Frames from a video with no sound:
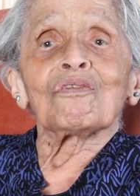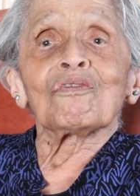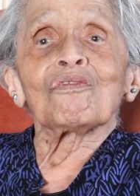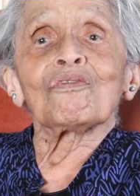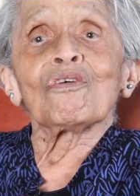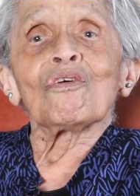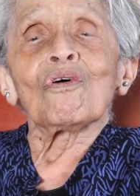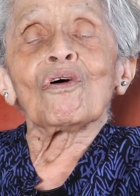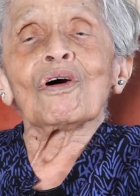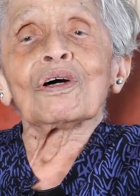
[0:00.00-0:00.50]

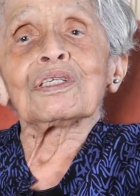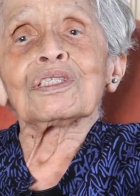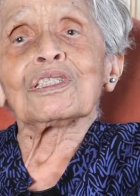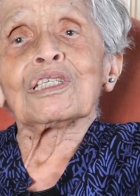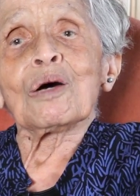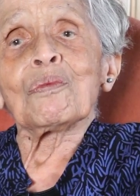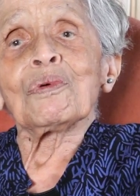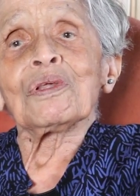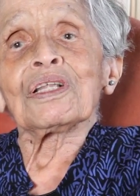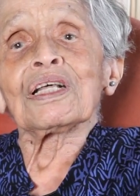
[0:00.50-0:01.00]
for
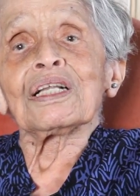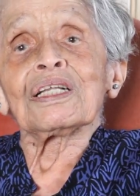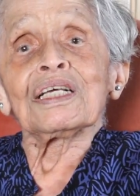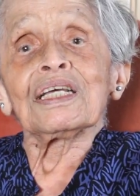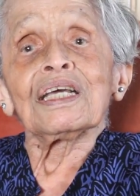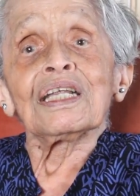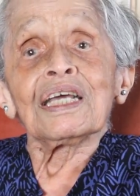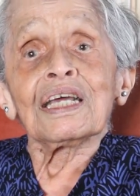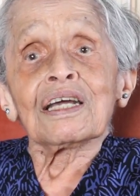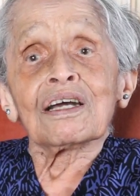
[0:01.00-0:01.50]
some of the
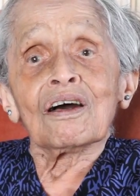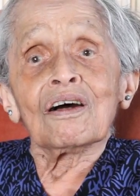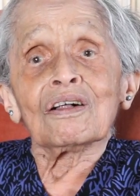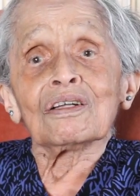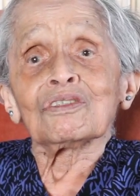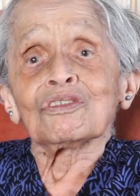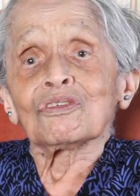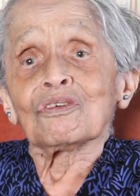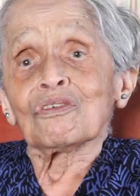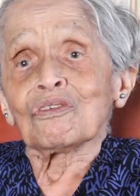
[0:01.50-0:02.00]
leading
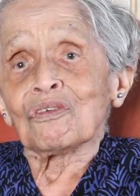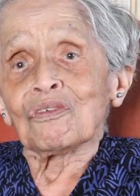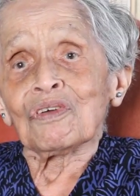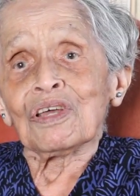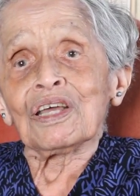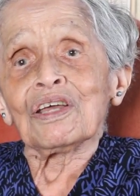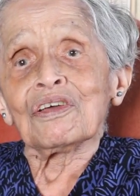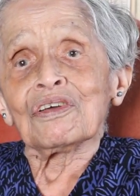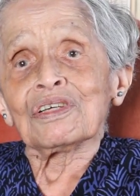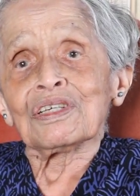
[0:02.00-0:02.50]
cultural
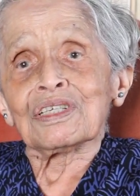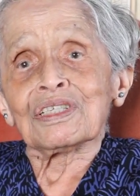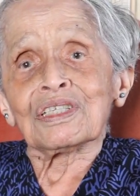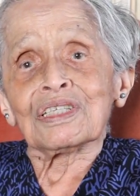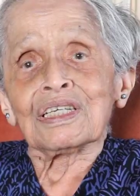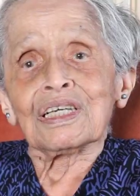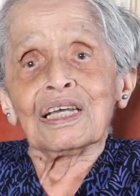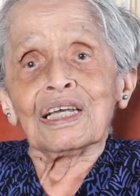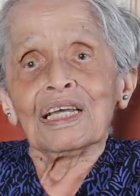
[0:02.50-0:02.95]
figures